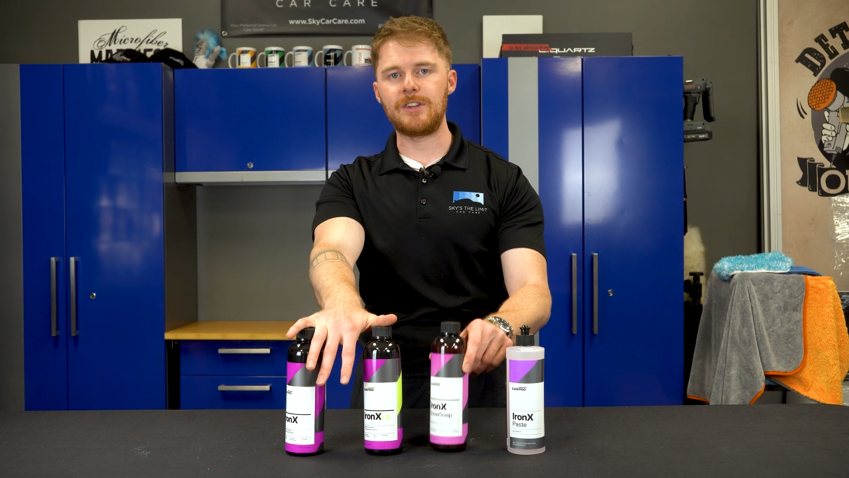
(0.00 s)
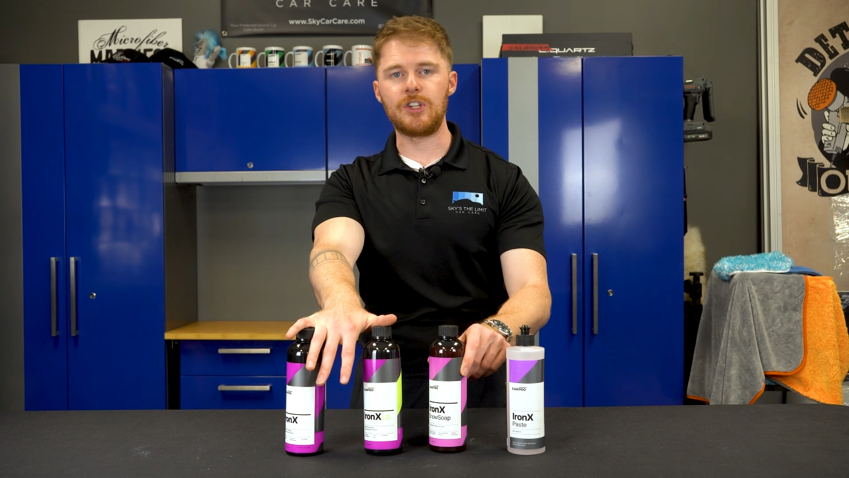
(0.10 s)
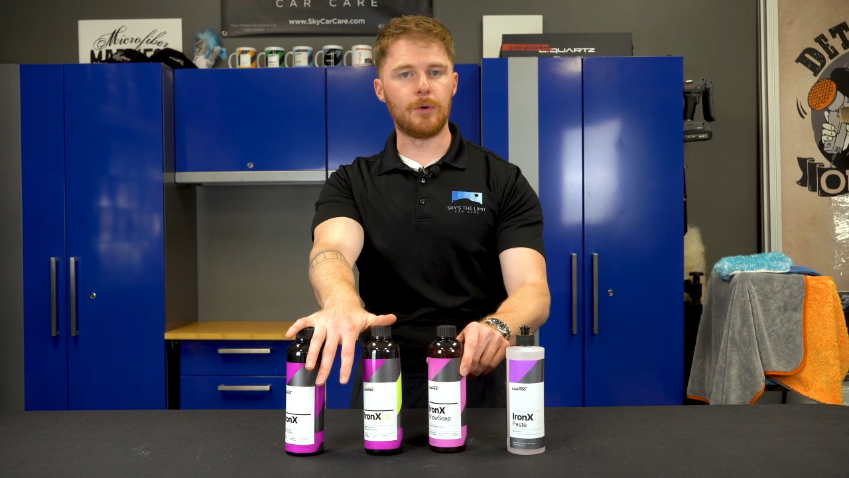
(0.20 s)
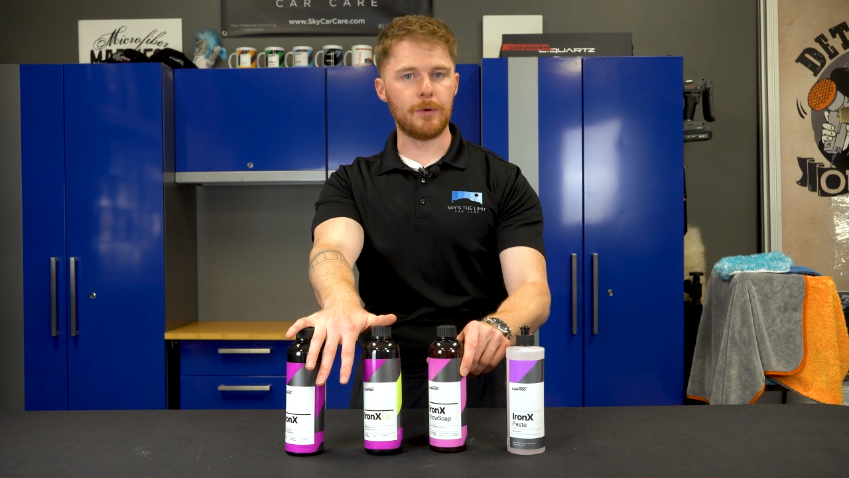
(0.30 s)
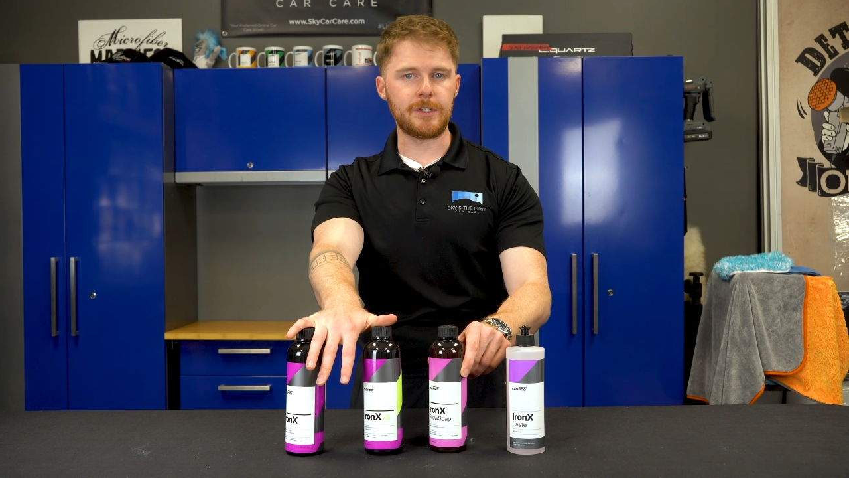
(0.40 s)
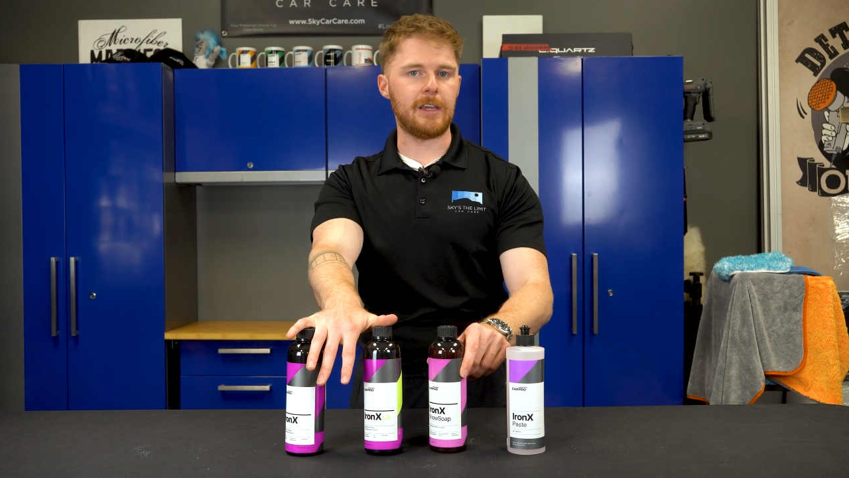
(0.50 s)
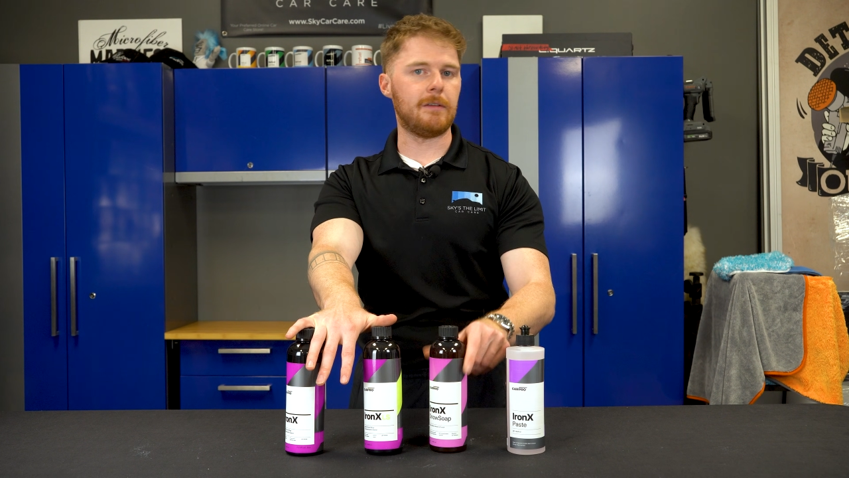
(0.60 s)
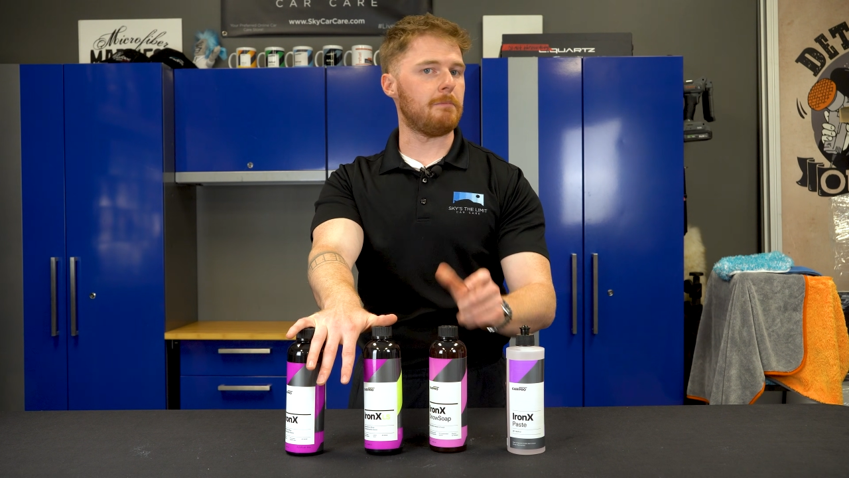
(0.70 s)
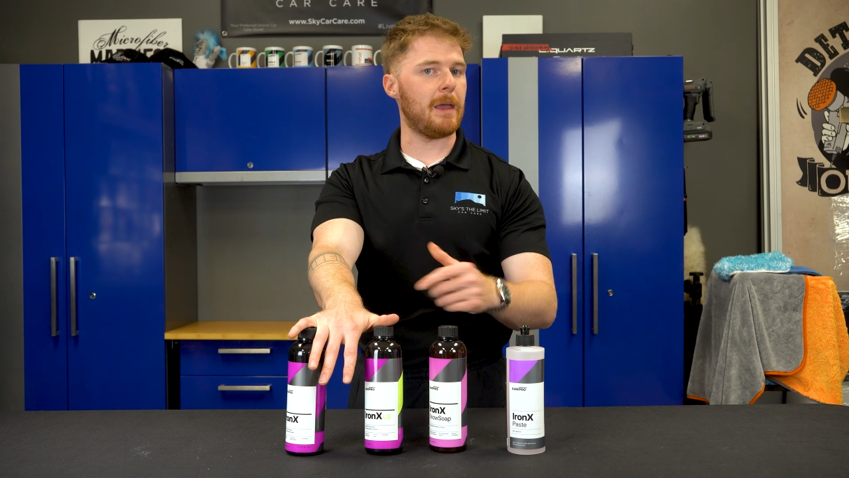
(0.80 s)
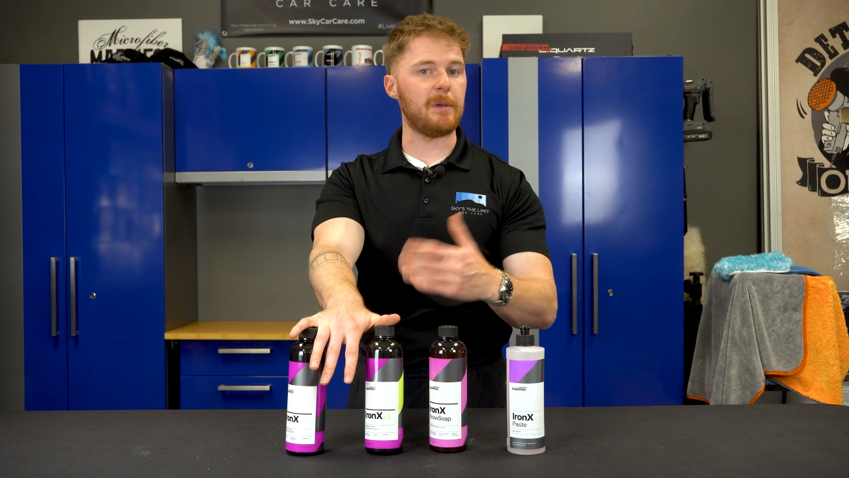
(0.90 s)
to your
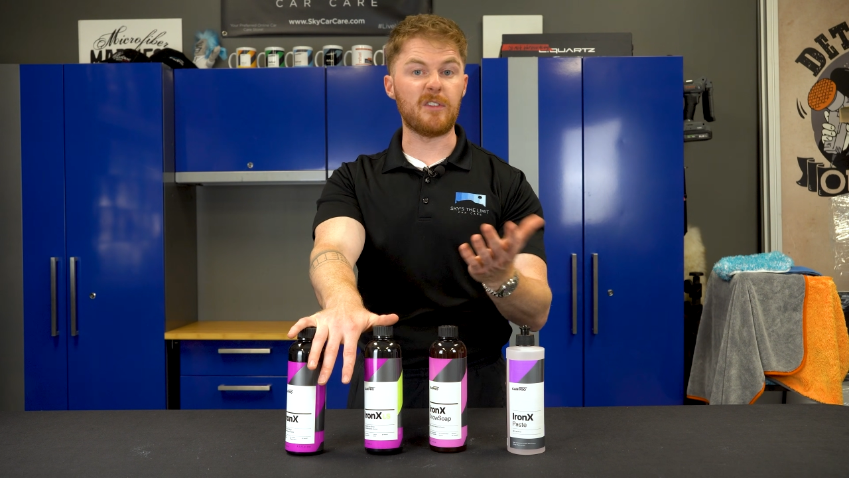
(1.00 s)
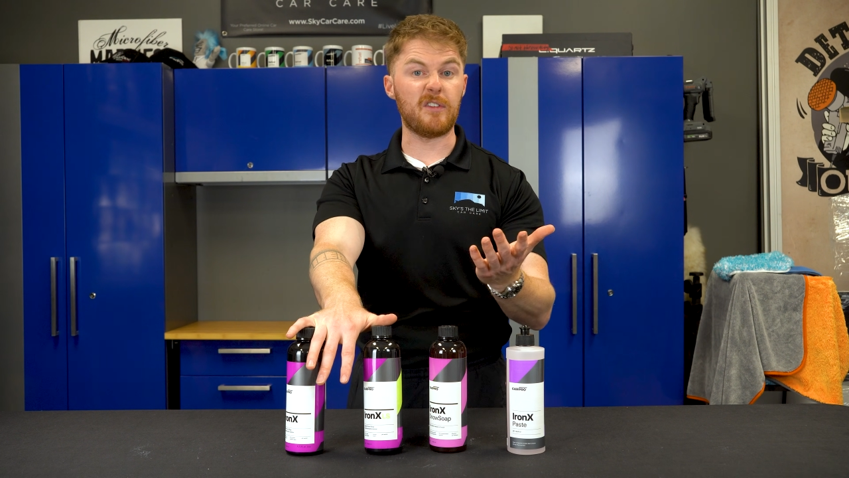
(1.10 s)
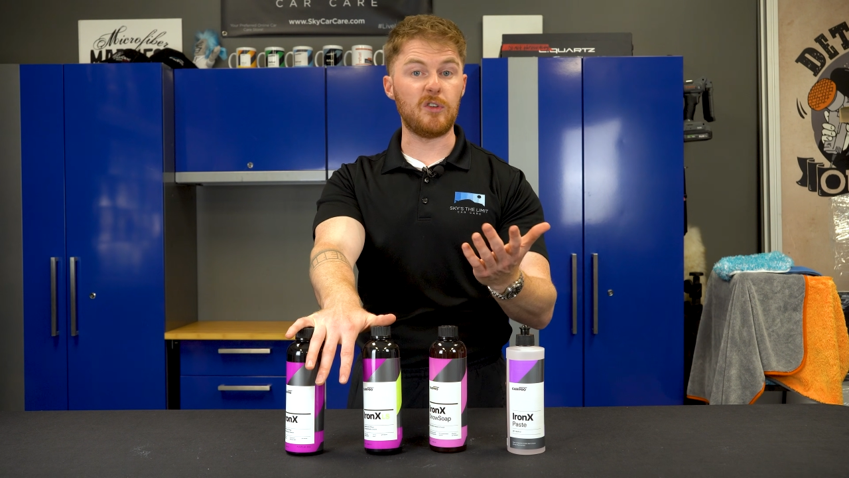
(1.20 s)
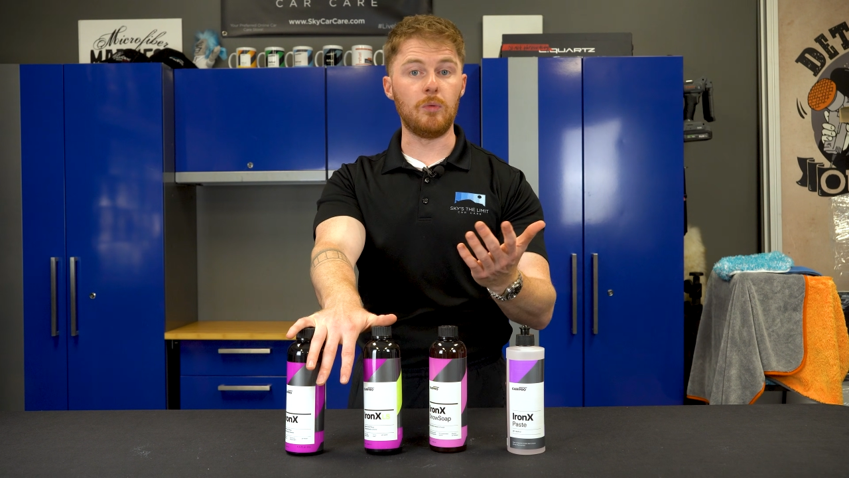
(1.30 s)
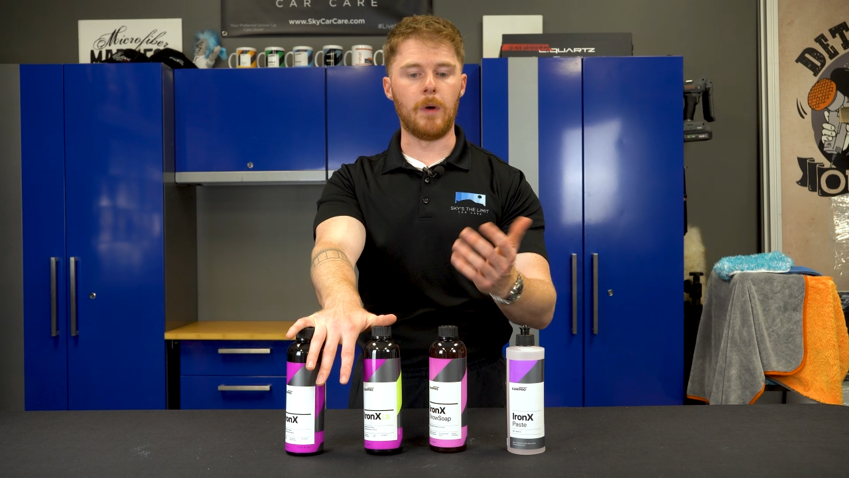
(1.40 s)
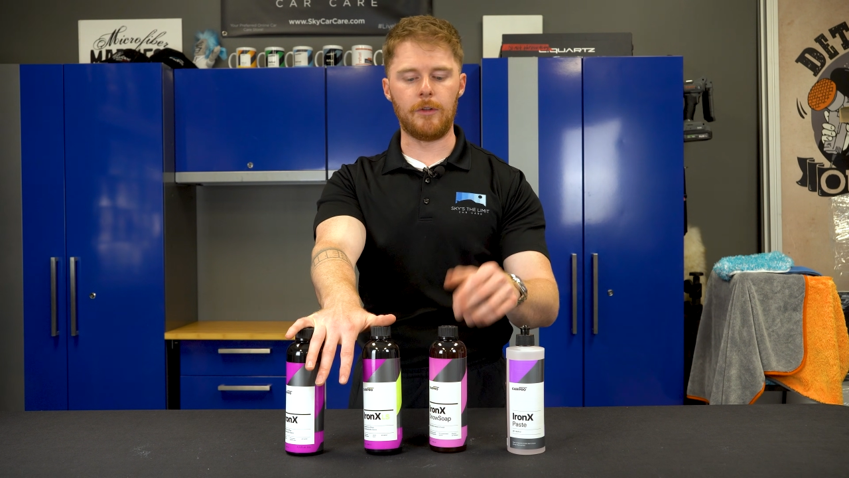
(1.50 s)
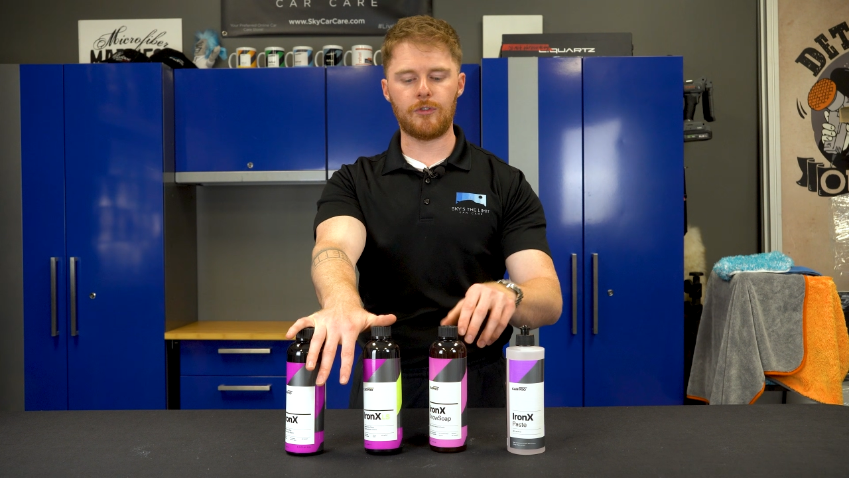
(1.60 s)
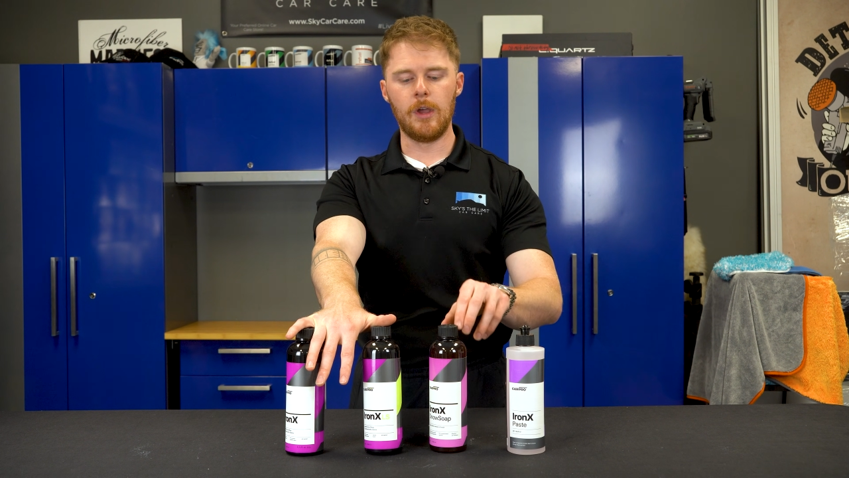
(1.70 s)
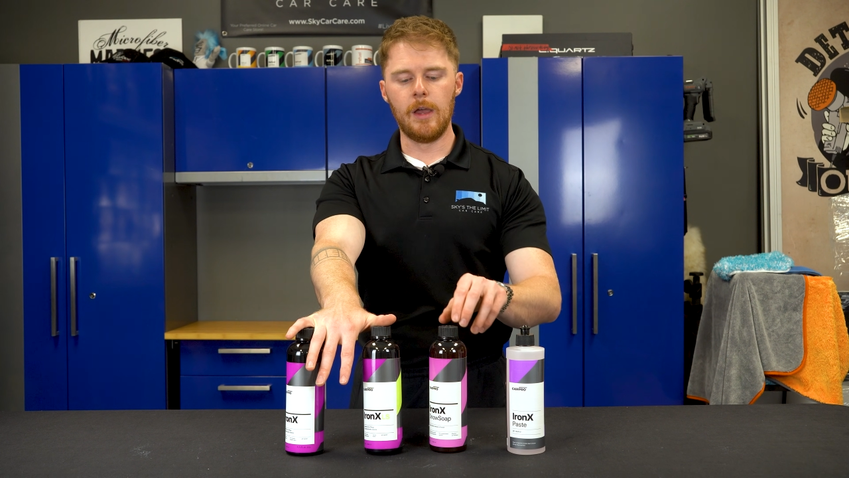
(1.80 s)
routine, maybe every few months,